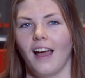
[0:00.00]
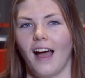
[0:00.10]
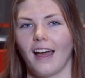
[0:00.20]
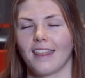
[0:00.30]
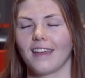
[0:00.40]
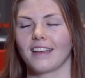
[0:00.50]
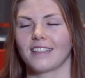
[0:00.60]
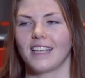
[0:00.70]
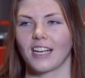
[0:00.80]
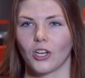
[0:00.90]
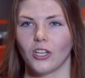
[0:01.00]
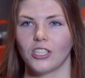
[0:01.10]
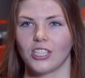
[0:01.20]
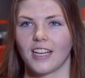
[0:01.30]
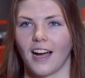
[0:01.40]
I think
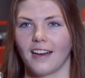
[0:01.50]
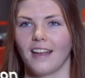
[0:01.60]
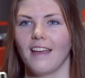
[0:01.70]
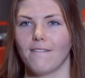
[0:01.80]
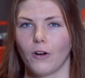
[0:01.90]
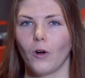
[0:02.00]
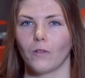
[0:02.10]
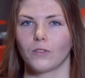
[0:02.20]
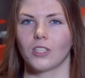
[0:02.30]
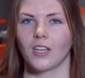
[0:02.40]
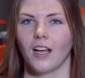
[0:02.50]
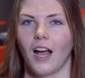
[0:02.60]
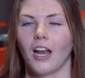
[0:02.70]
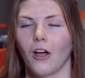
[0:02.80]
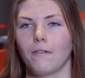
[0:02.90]
technology kind of evolved
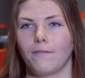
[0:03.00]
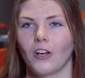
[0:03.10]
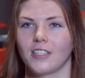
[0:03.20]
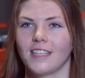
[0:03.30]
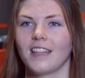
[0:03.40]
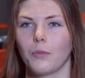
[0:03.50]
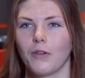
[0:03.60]
a lot faster than